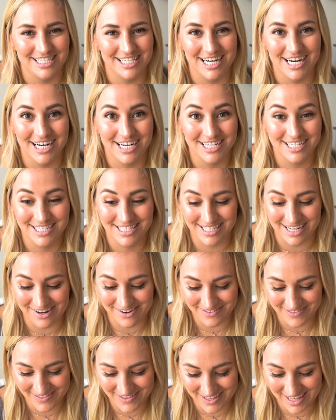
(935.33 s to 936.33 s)
year, so
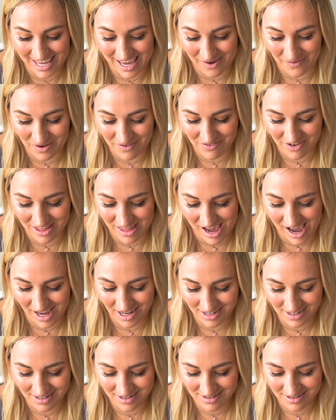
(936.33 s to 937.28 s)
can't wait for that.